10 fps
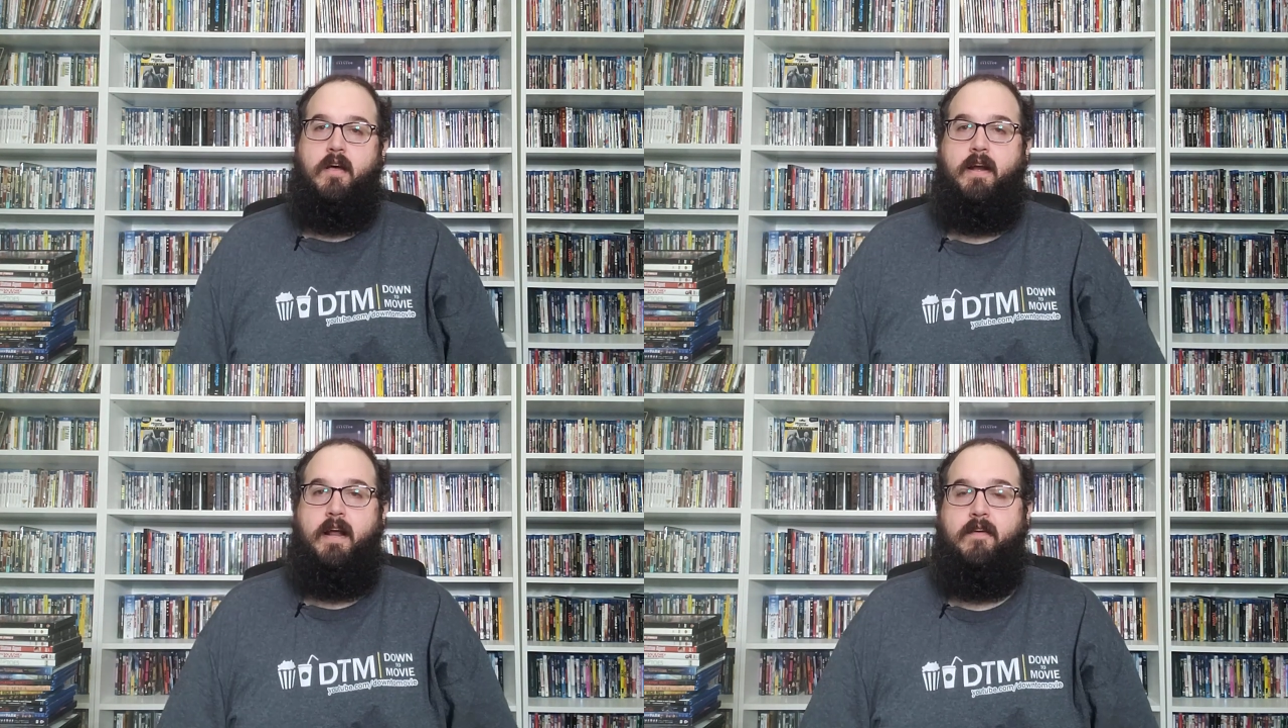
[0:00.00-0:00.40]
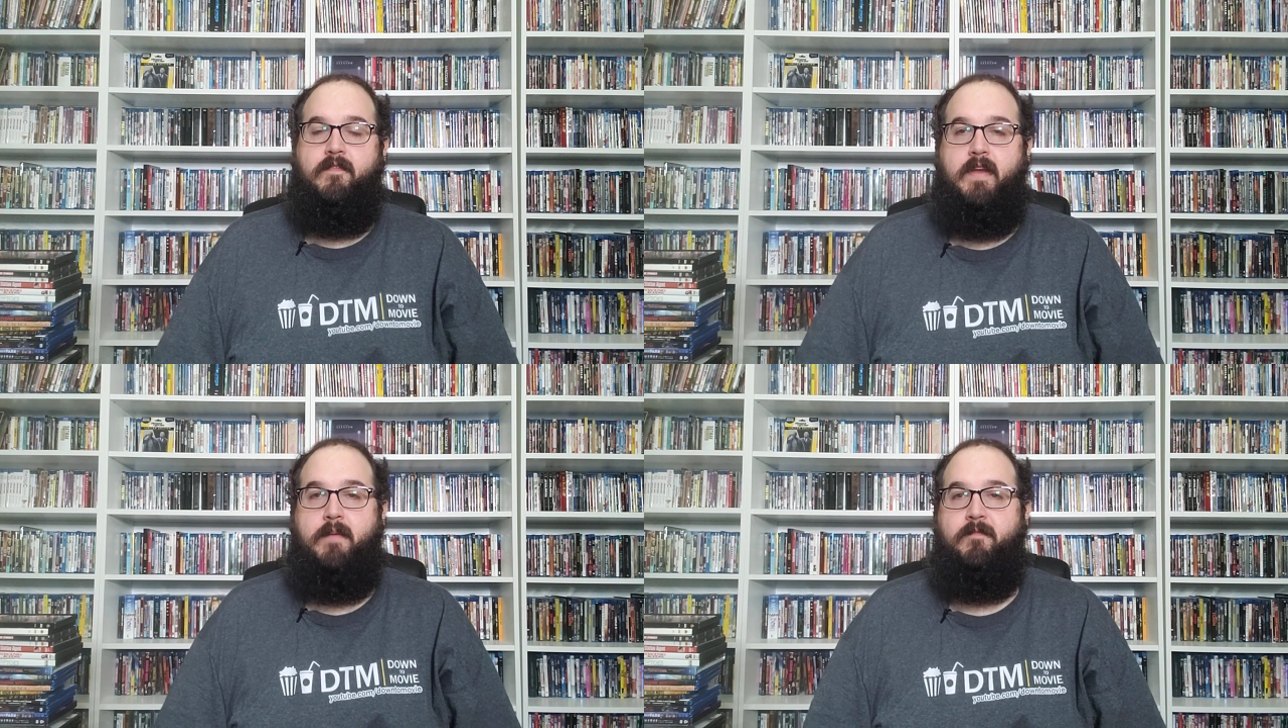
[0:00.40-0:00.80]
I gotta
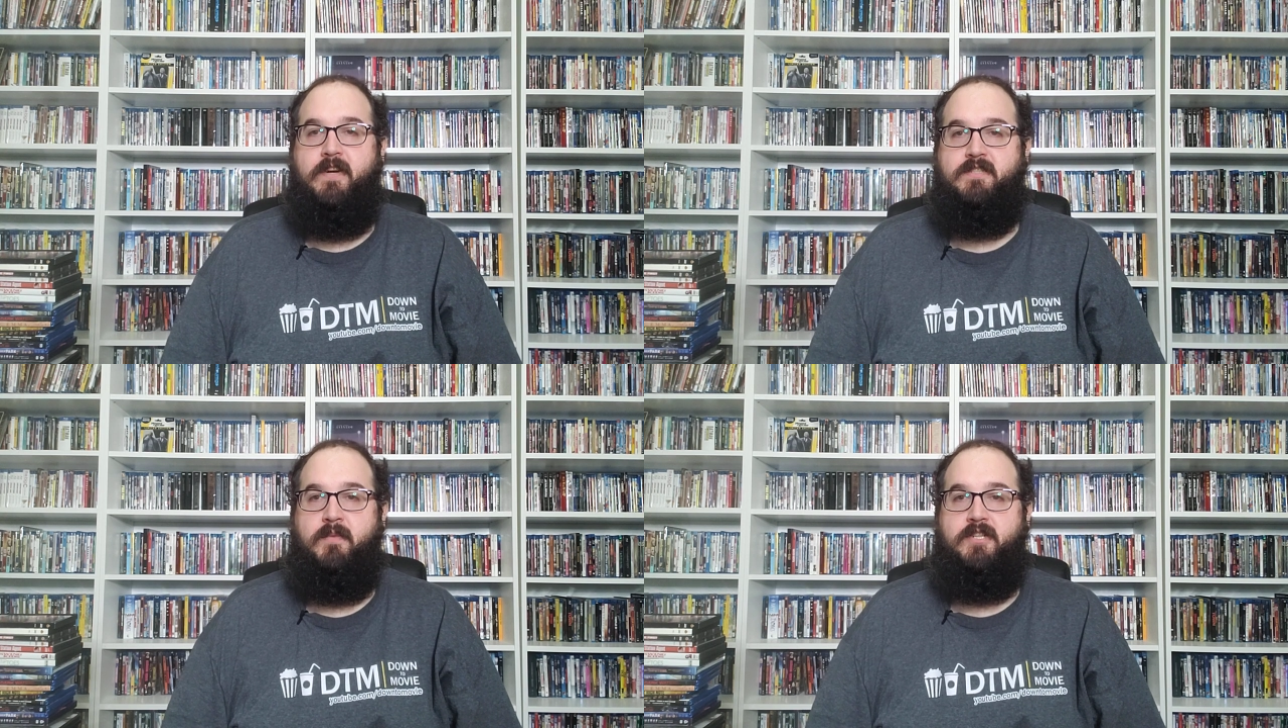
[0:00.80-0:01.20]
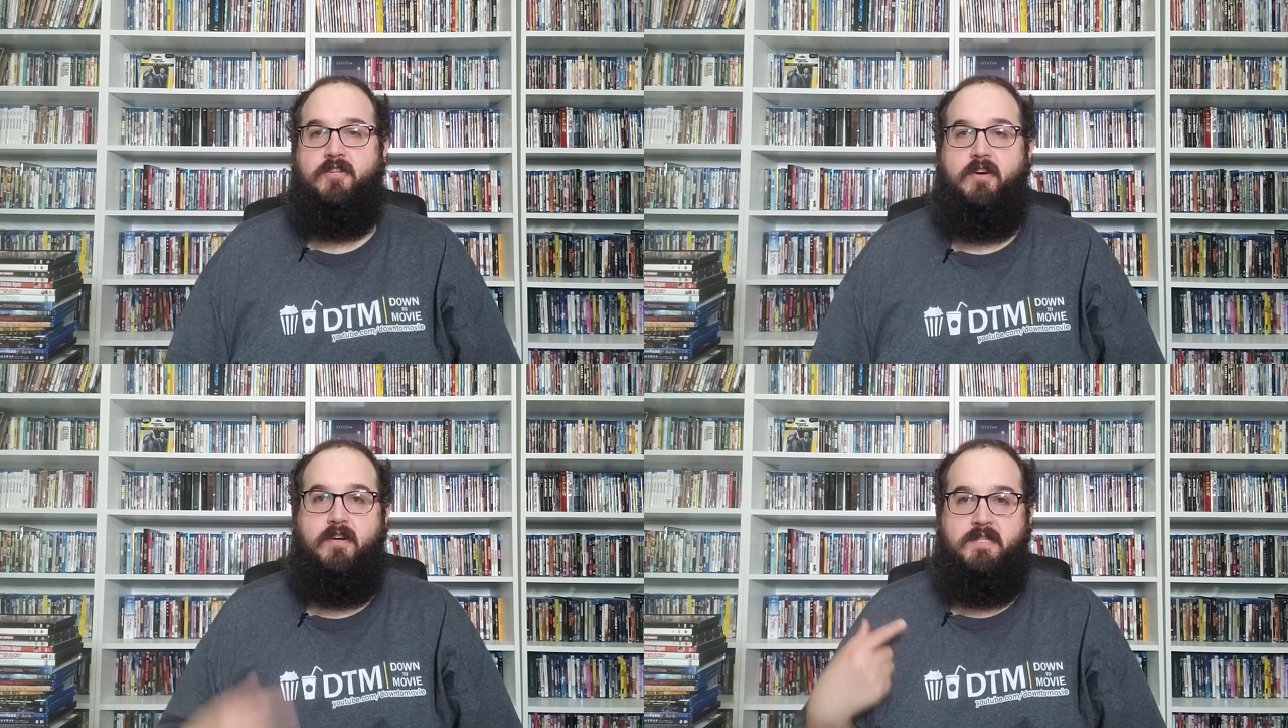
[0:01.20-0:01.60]
keep fixing my
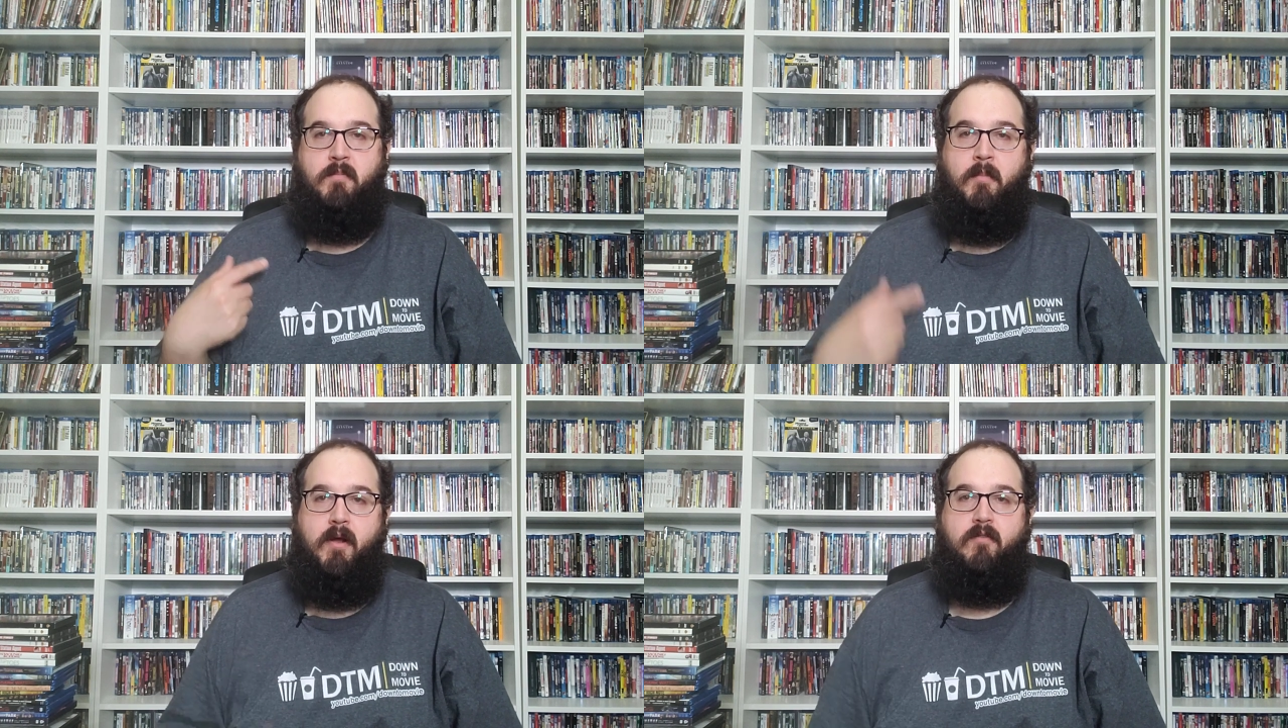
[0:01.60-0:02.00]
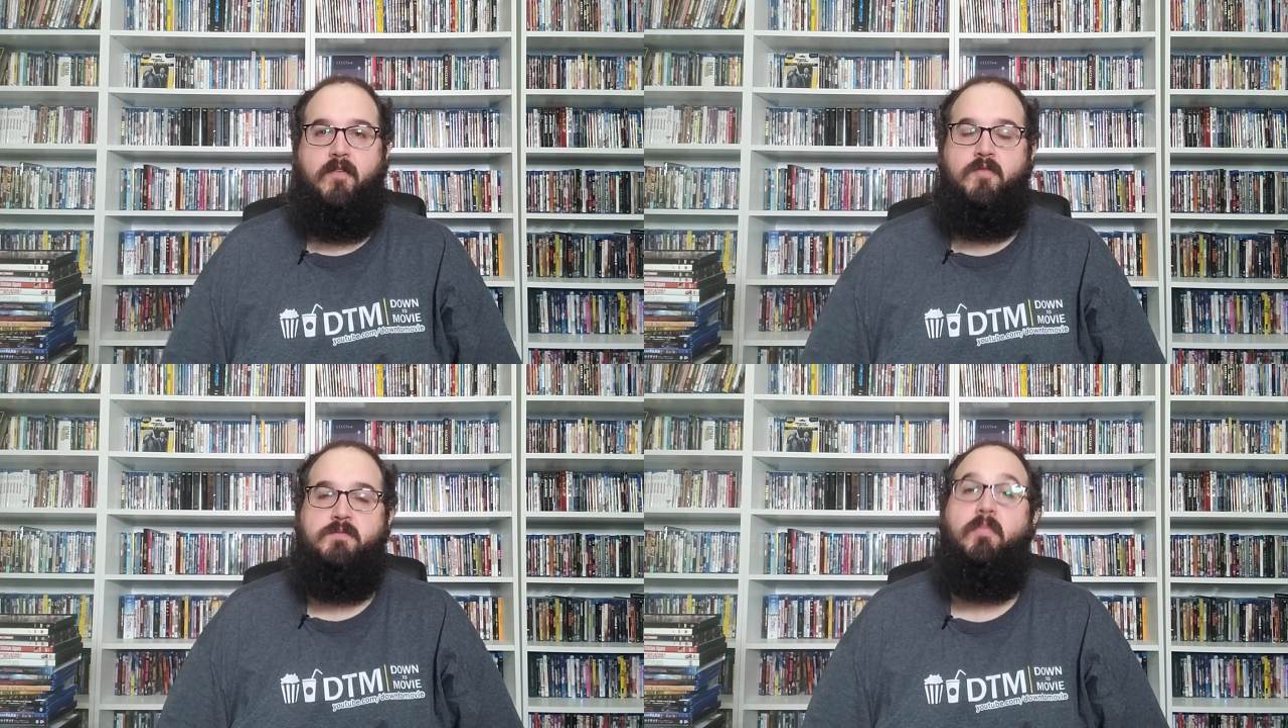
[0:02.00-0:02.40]
shirt because my
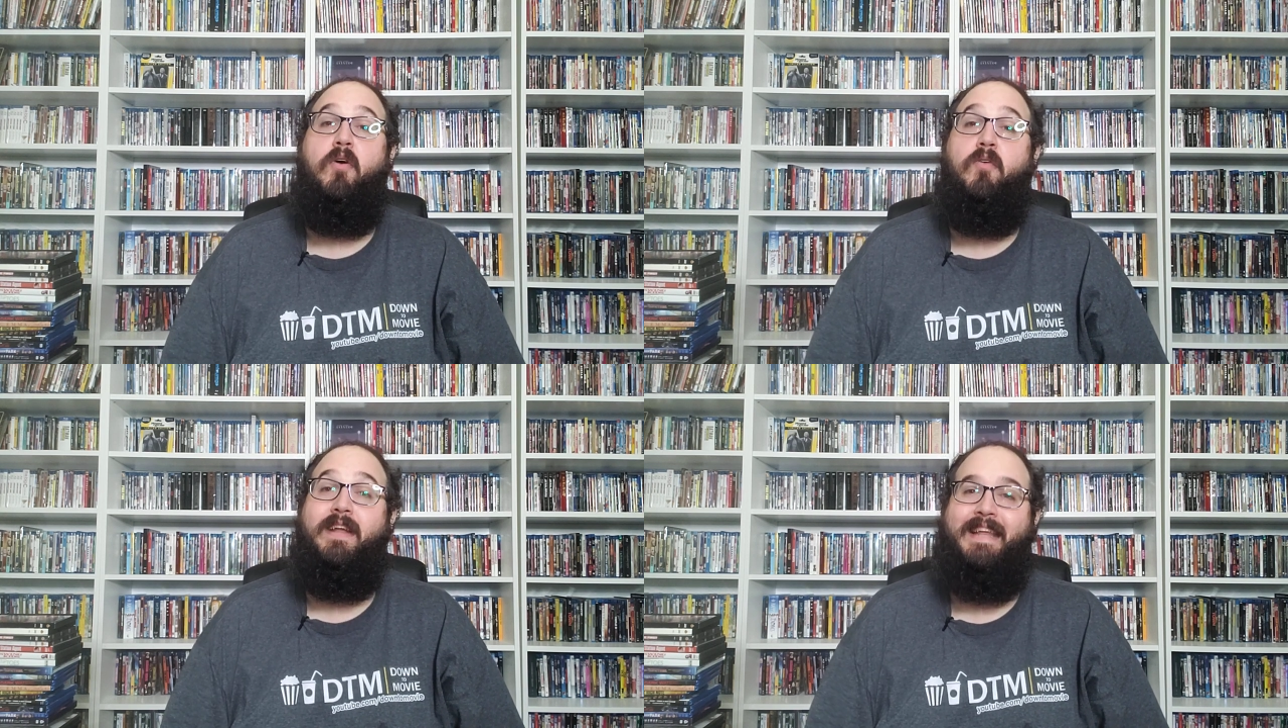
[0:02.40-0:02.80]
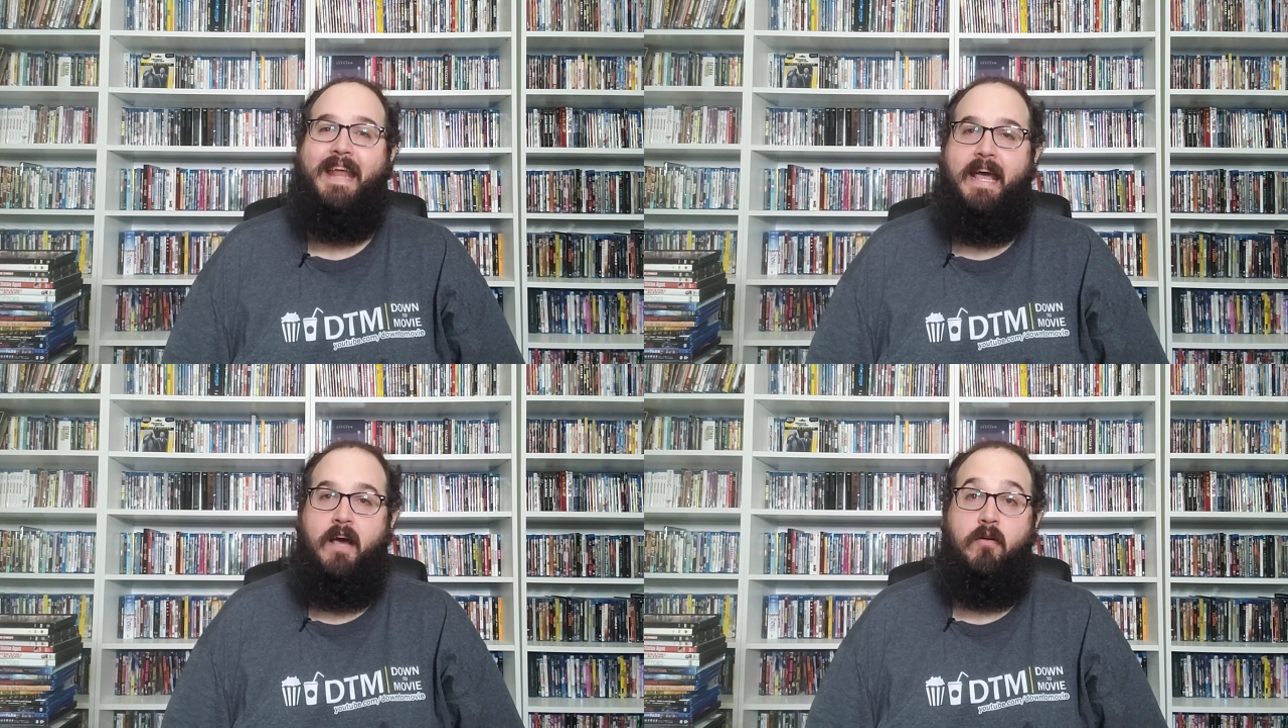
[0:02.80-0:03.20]
microphone's pulling it
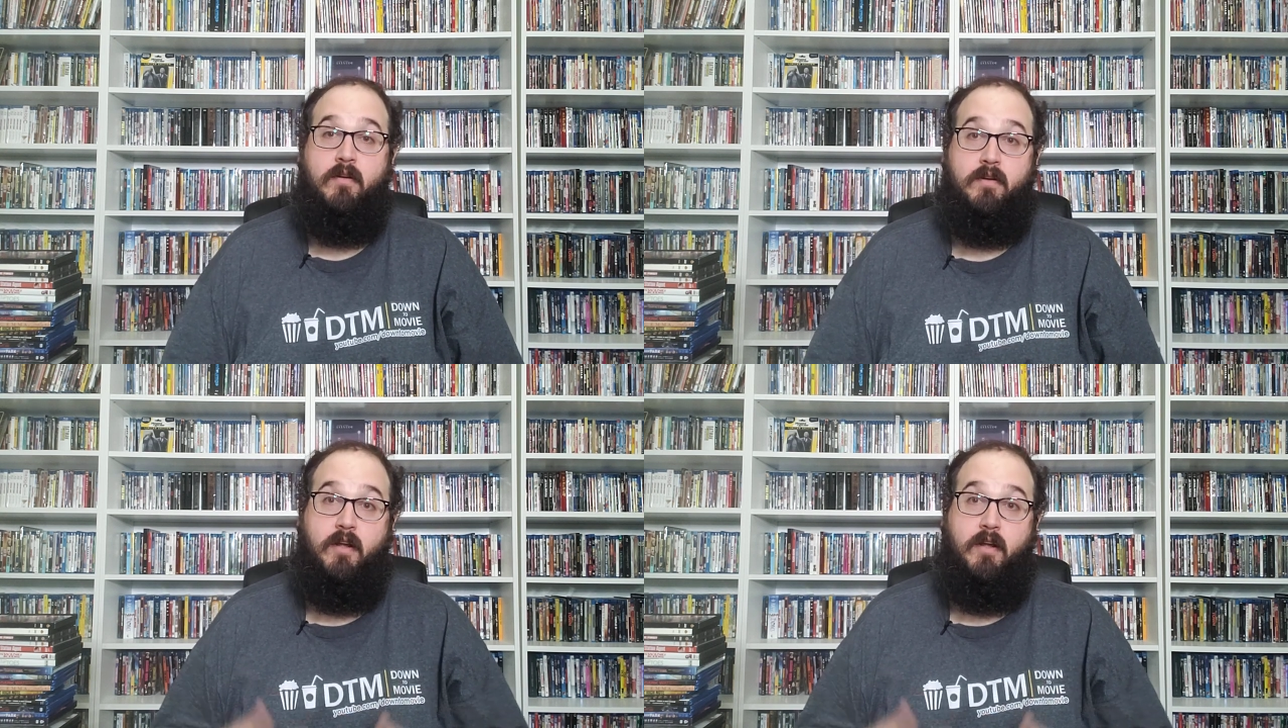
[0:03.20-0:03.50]
down.